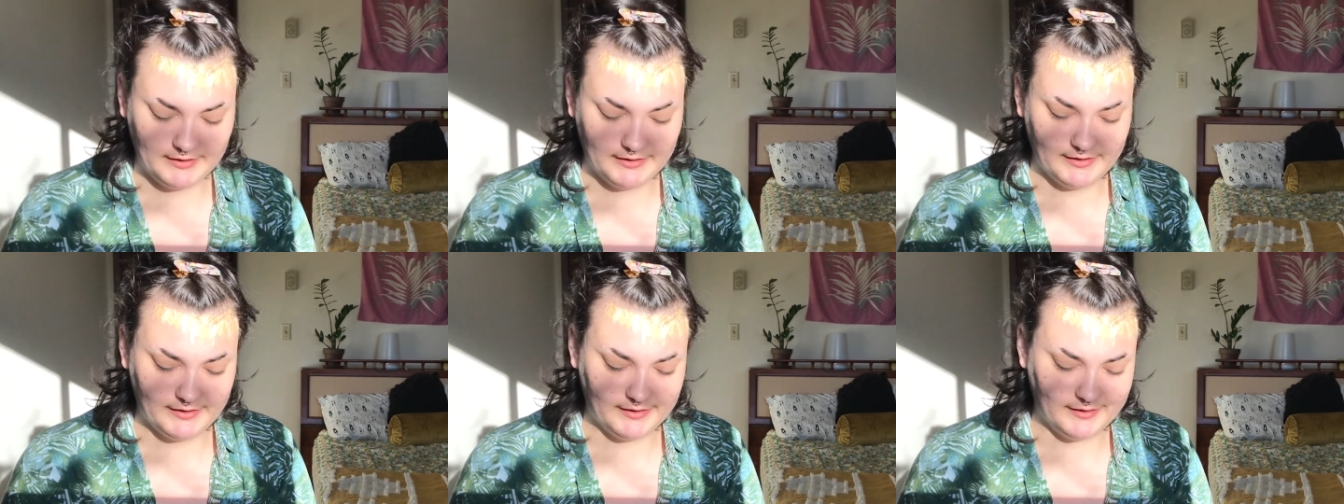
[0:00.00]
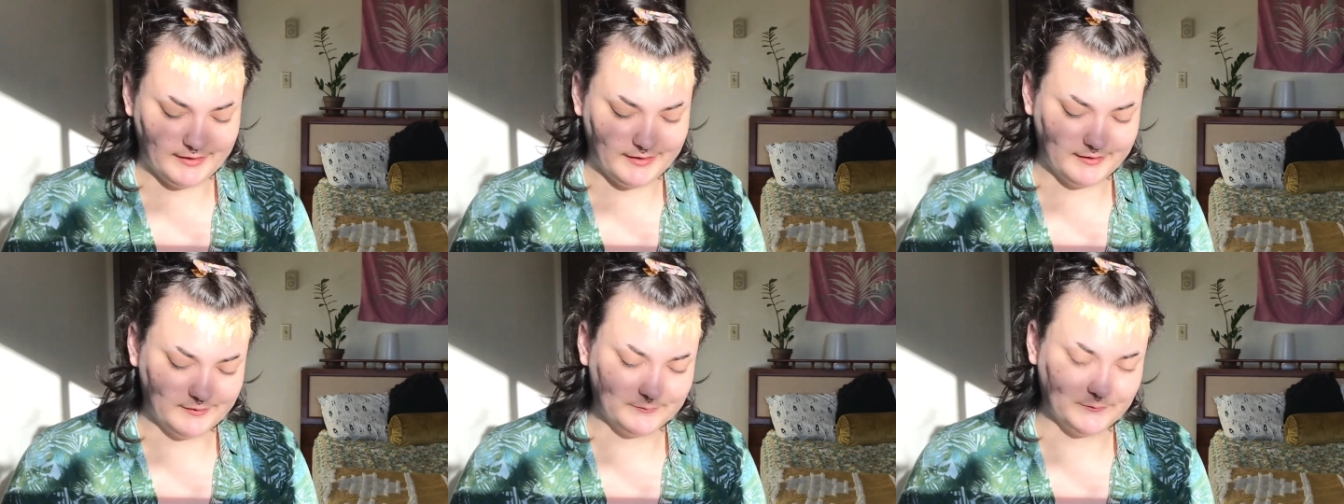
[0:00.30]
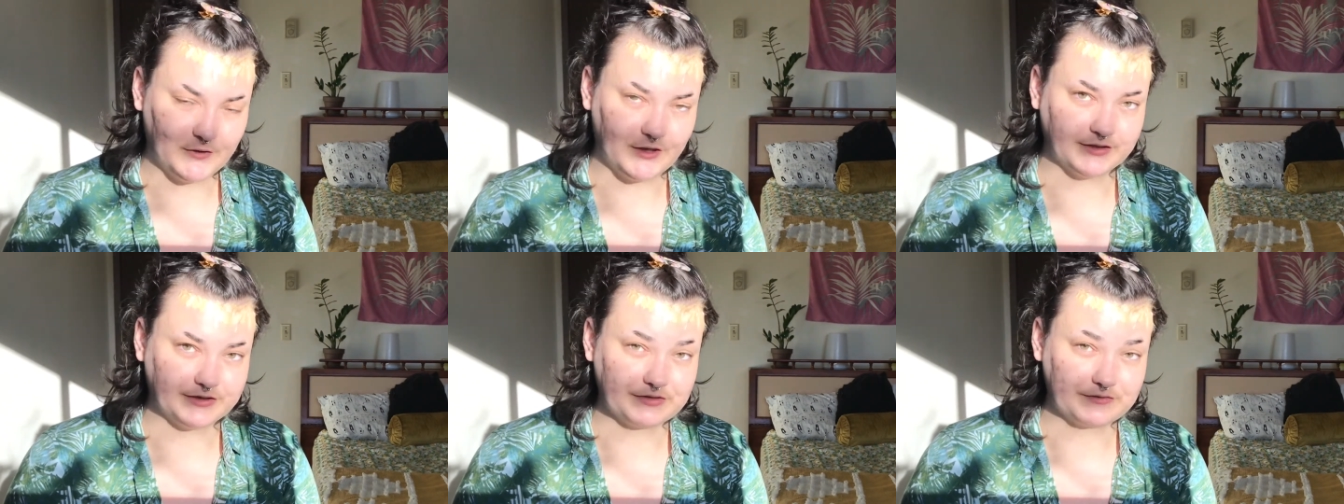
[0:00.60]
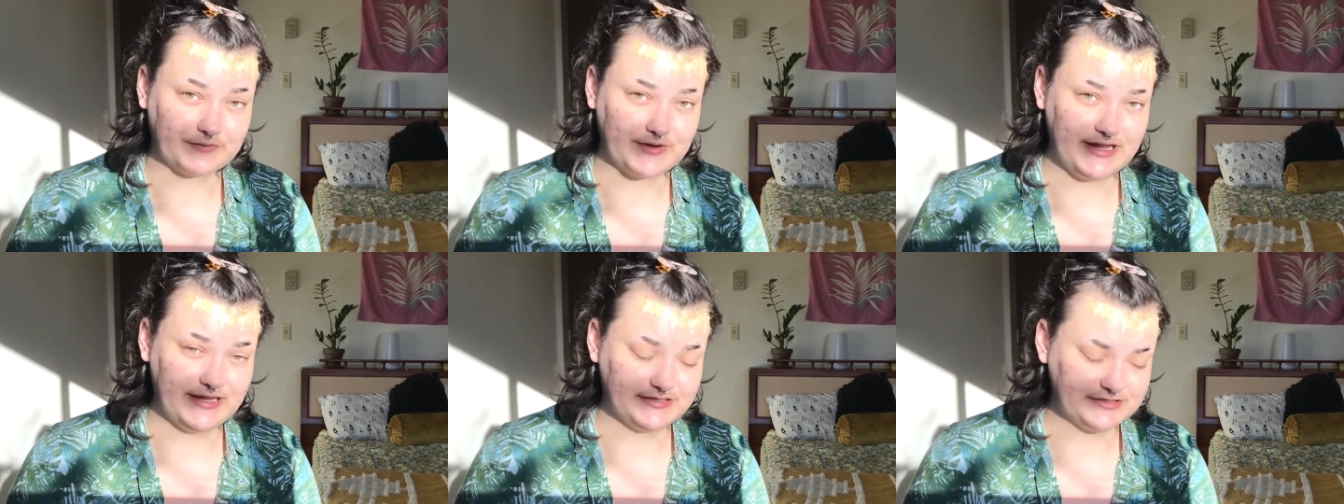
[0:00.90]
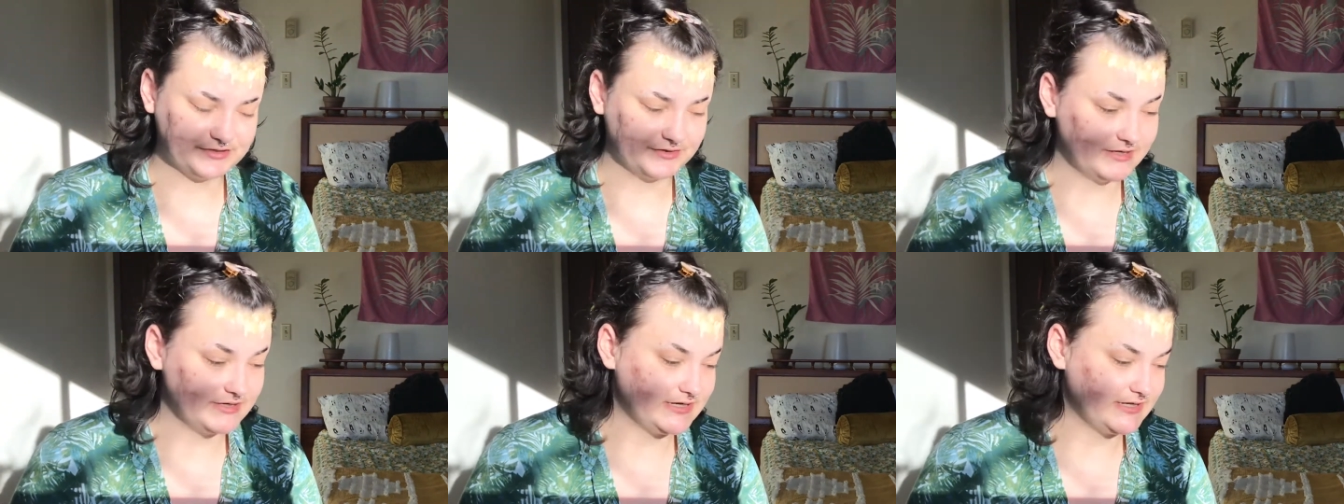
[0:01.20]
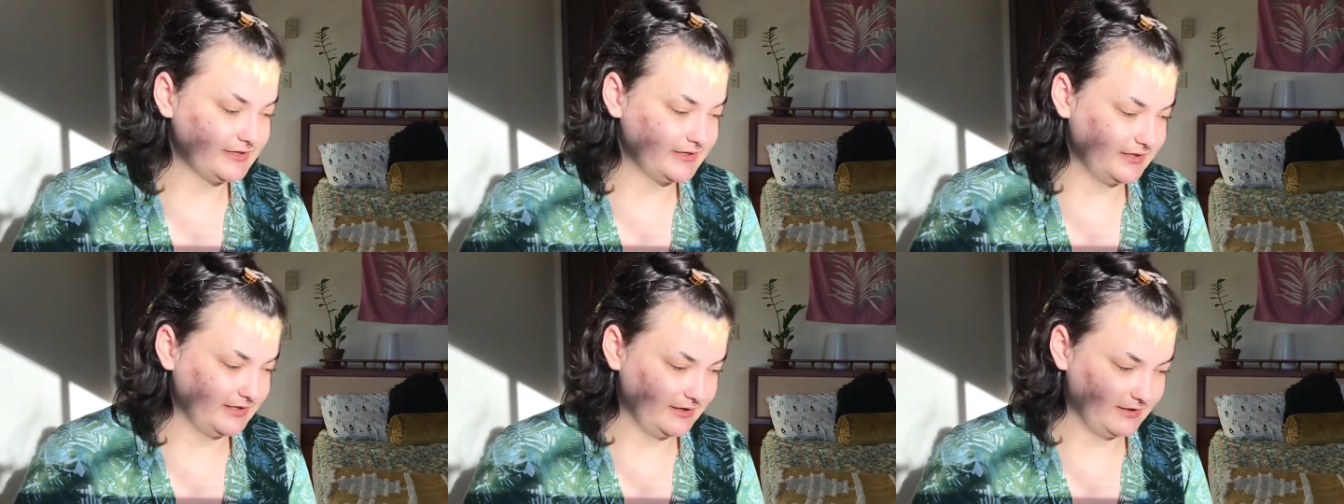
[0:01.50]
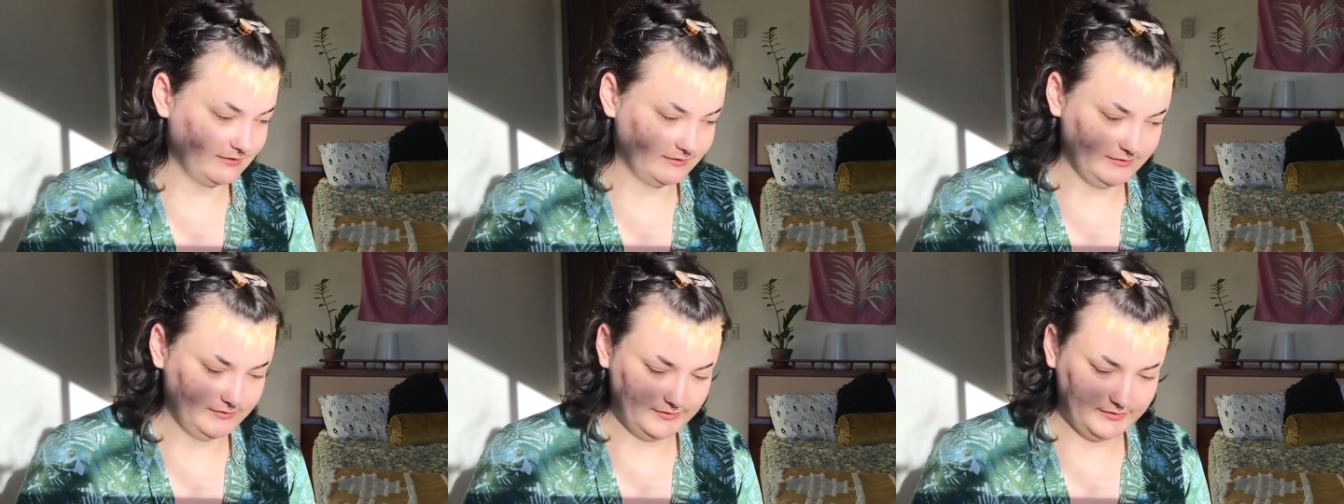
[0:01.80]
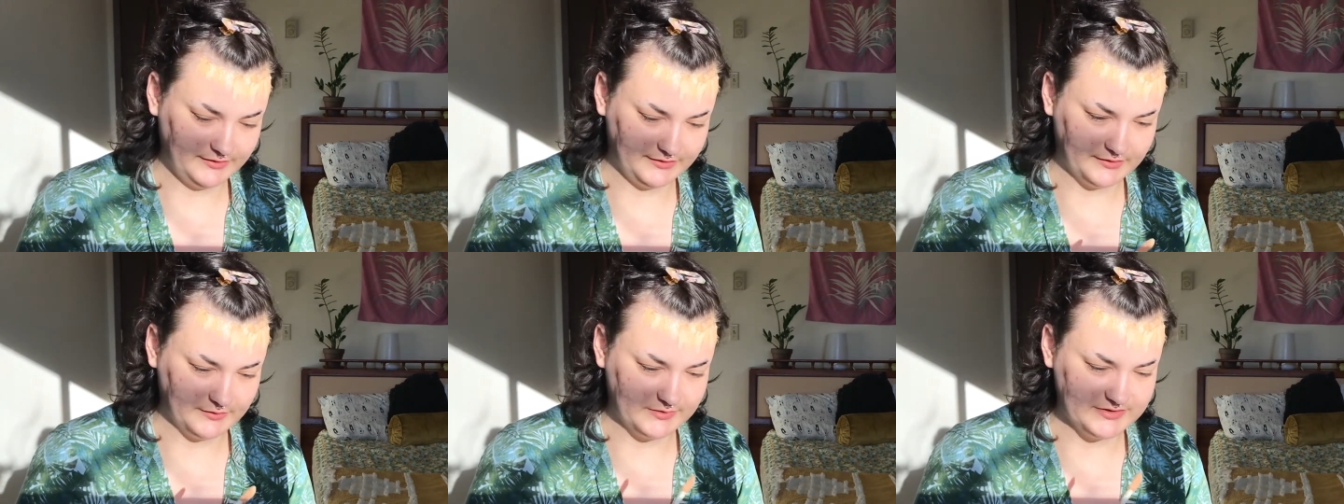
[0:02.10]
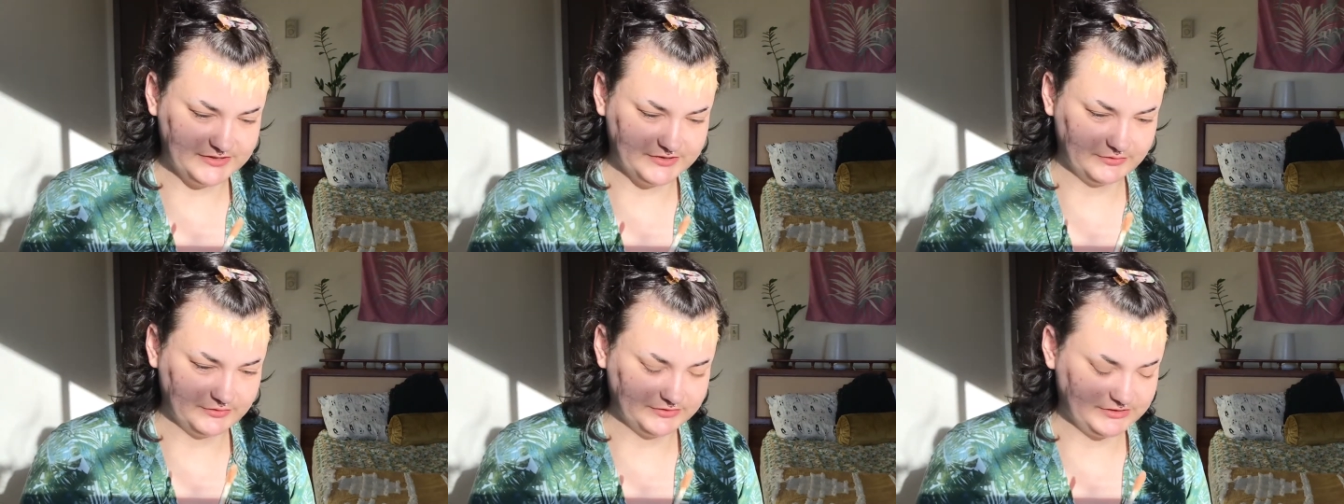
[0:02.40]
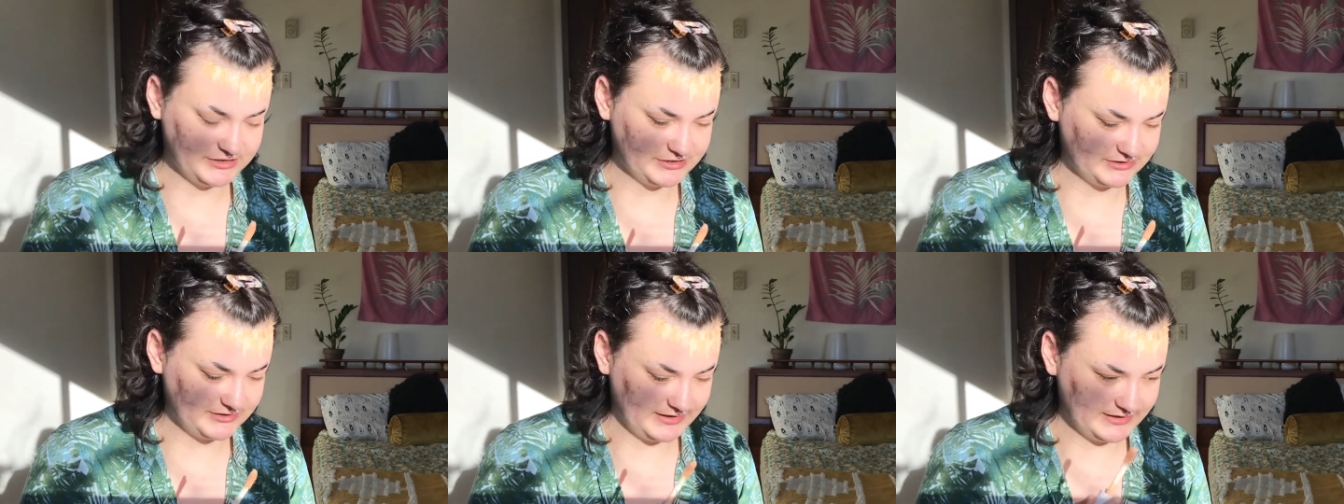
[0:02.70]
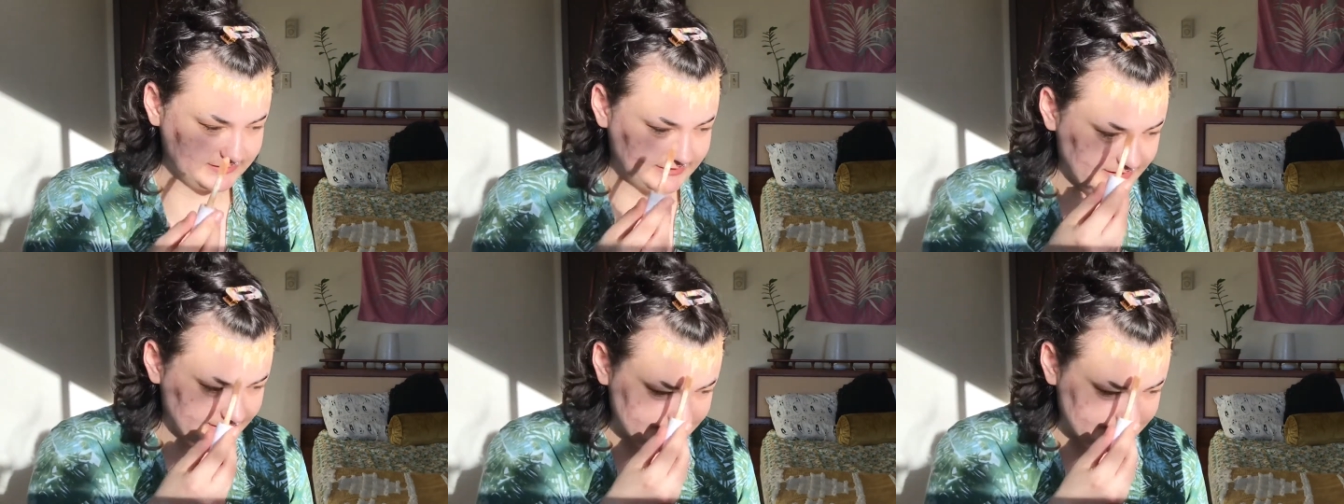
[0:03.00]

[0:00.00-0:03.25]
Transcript: um, on your rent or anything, you know, adultish like that.